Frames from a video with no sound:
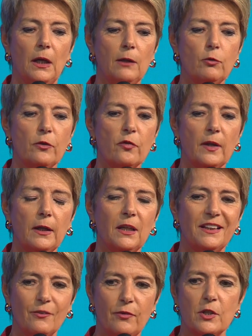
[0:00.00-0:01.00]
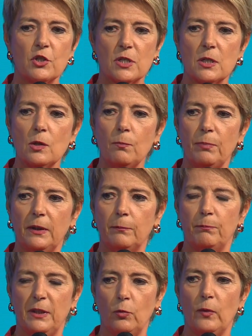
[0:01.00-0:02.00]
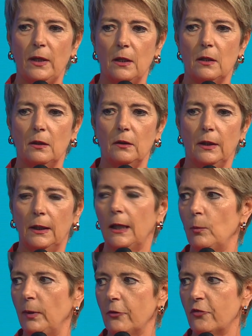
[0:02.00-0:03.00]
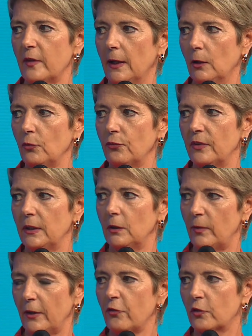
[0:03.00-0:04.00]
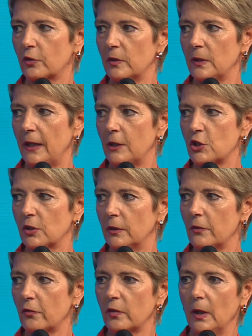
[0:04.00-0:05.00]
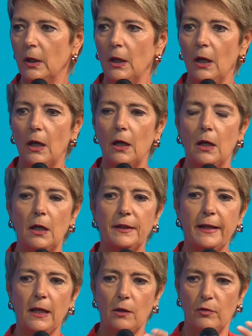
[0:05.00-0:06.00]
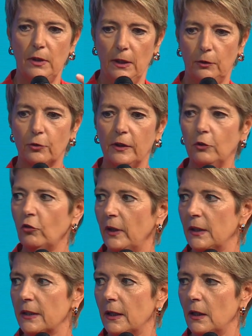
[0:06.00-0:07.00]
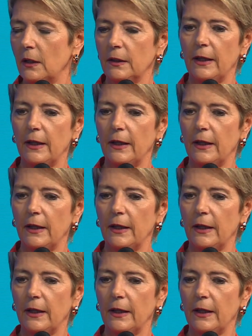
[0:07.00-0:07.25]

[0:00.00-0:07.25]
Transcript: I would say, a division between the global south and the Western nations. They have another agenda.